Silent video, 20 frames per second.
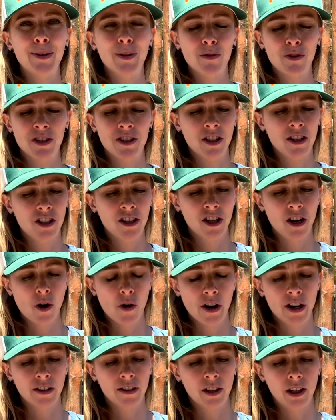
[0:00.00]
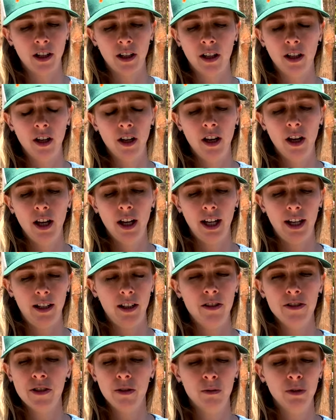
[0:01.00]
and it was such an annoying thing and
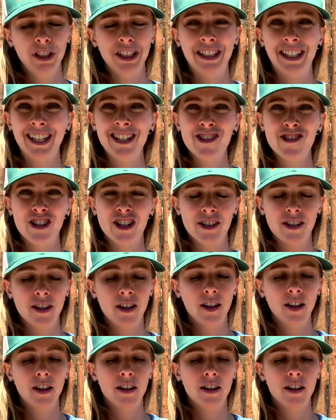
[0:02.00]
also really dangerous.